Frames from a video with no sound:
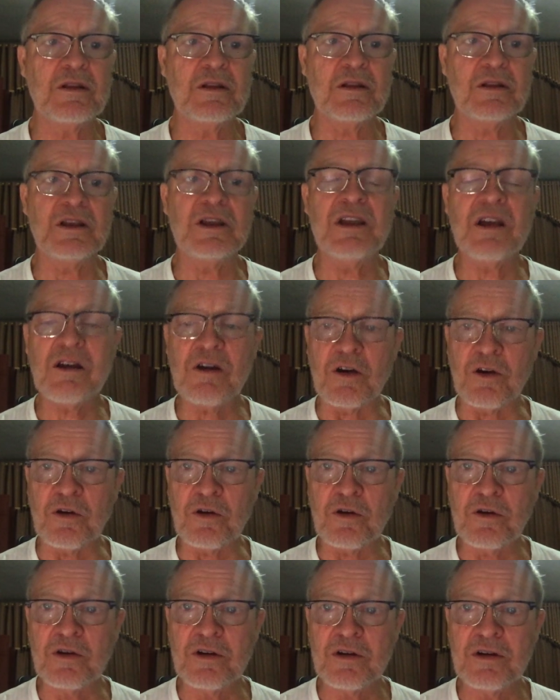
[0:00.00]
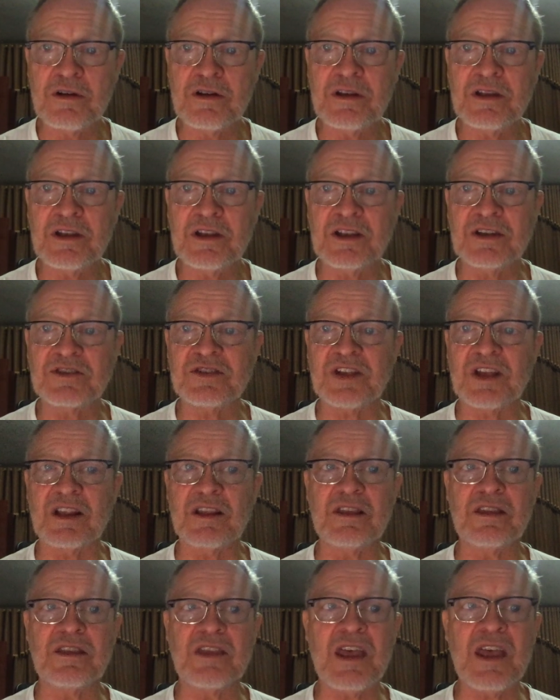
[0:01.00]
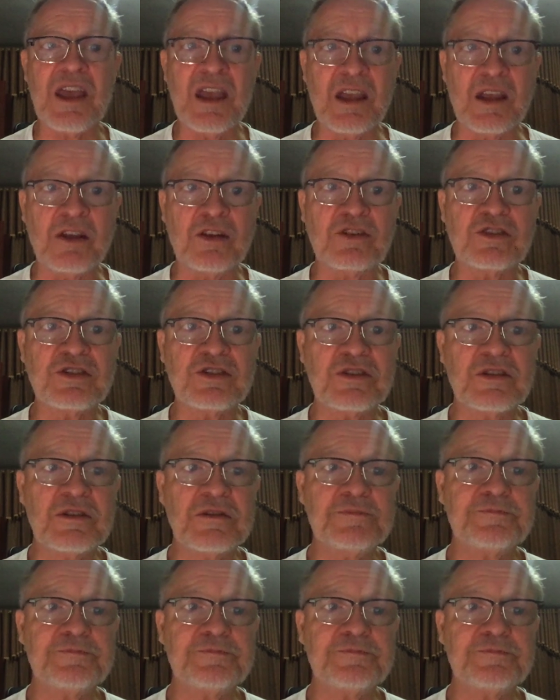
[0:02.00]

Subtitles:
Leo, he said, thanks.